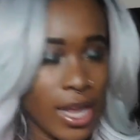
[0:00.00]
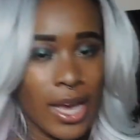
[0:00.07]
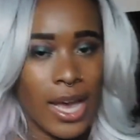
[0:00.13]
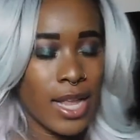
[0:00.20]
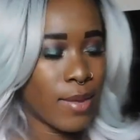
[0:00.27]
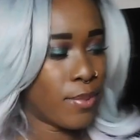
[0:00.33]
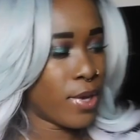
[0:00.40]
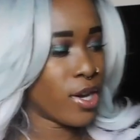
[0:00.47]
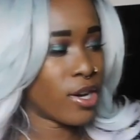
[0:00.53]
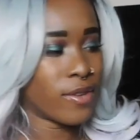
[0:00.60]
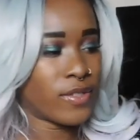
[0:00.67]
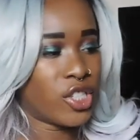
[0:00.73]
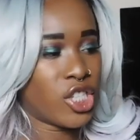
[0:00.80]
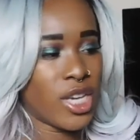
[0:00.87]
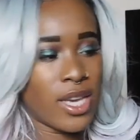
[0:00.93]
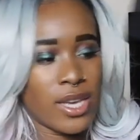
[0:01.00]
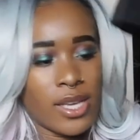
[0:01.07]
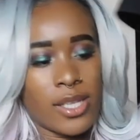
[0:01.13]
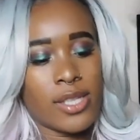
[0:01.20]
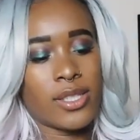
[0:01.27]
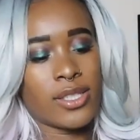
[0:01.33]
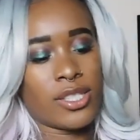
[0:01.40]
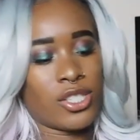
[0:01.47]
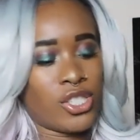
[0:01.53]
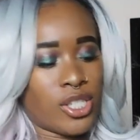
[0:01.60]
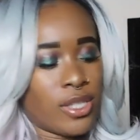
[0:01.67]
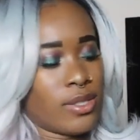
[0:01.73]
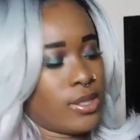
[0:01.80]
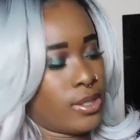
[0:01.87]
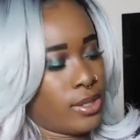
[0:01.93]
I got a pair of jeans,
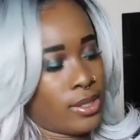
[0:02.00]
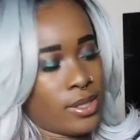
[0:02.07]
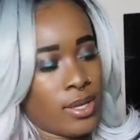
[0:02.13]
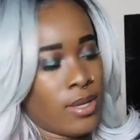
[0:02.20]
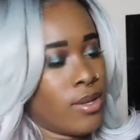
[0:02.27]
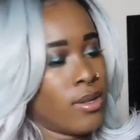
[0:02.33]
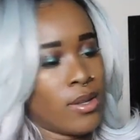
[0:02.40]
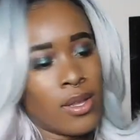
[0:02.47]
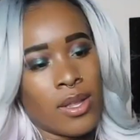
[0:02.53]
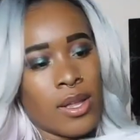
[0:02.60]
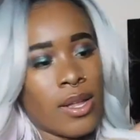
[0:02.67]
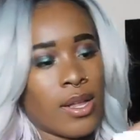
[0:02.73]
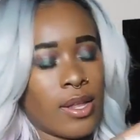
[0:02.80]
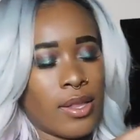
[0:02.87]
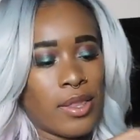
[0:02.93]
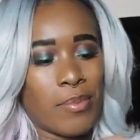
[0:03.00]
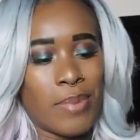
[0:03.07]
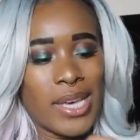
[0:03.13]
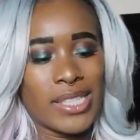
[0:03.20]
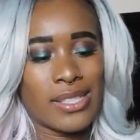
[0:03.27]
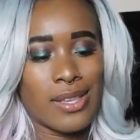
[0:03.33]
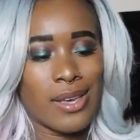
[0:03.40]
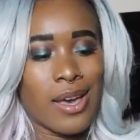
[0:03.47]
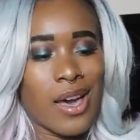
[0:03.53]
just basic